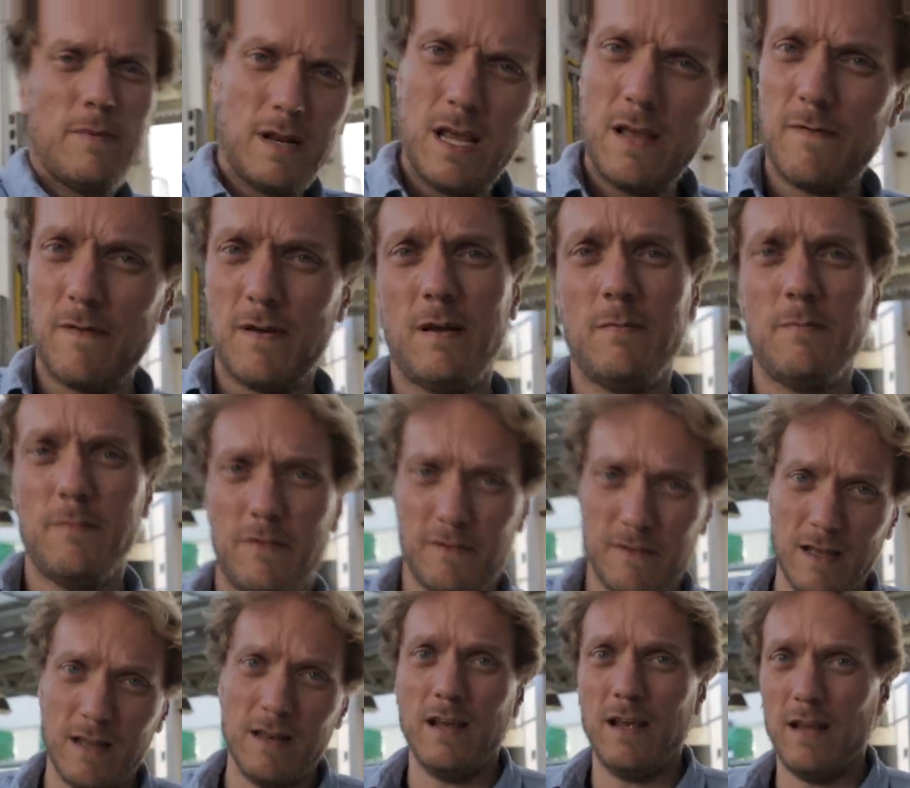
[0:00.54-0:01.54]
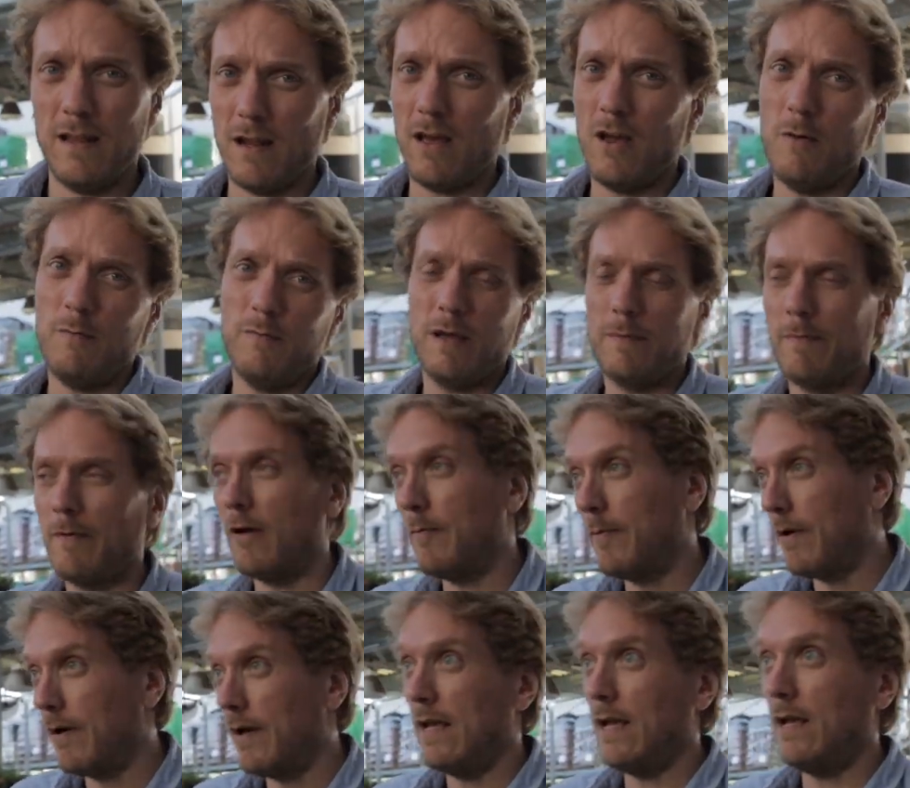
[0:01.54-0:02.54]
believe I'm standing in a Home Depot
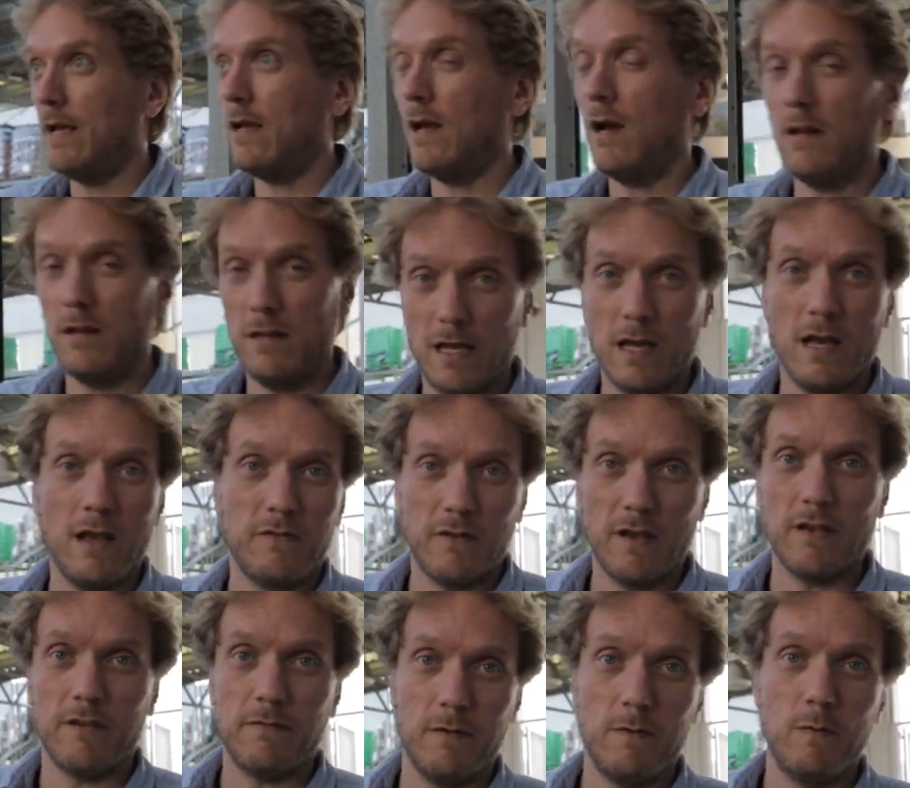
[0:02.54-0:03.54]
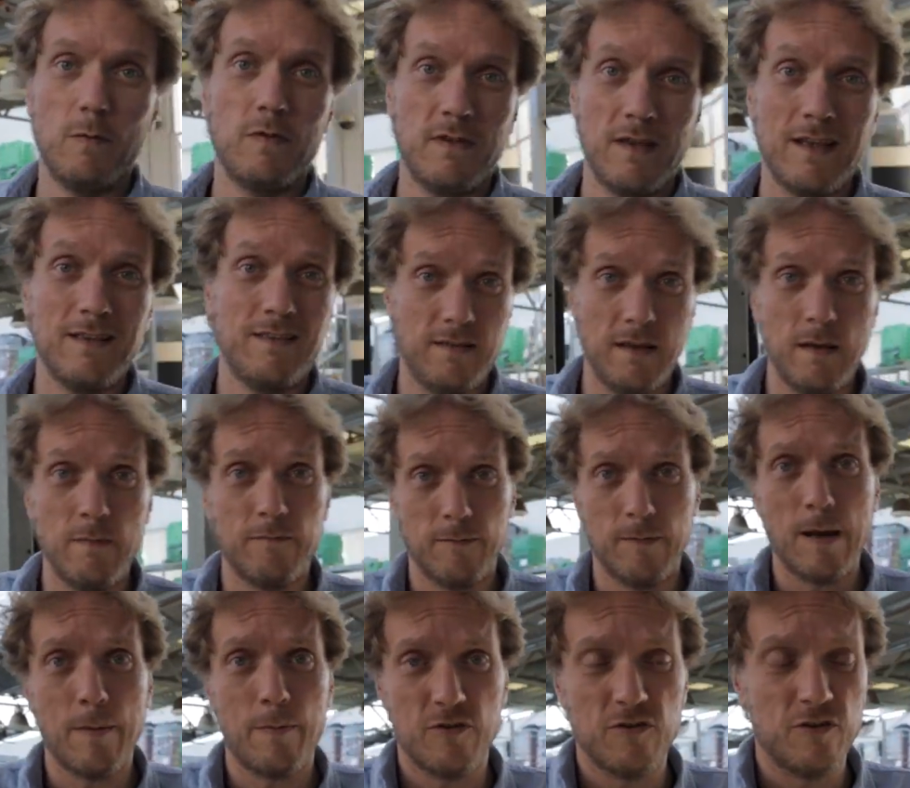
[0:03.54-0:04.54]
buying gardening accessories with Ted Sim
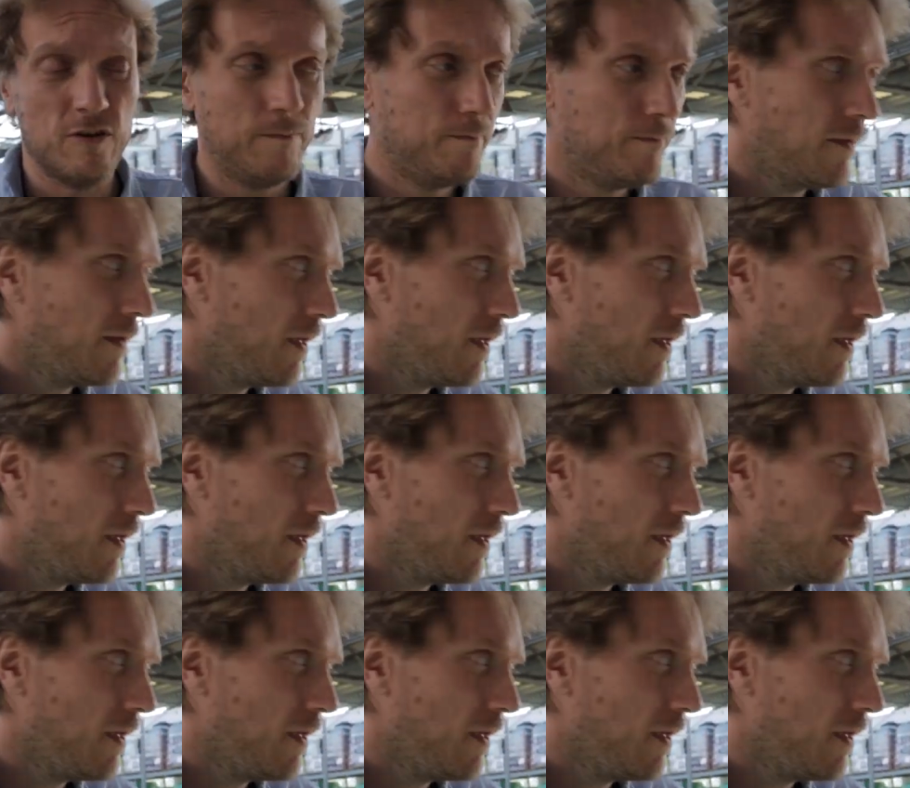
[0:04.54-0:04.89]
from Aputure.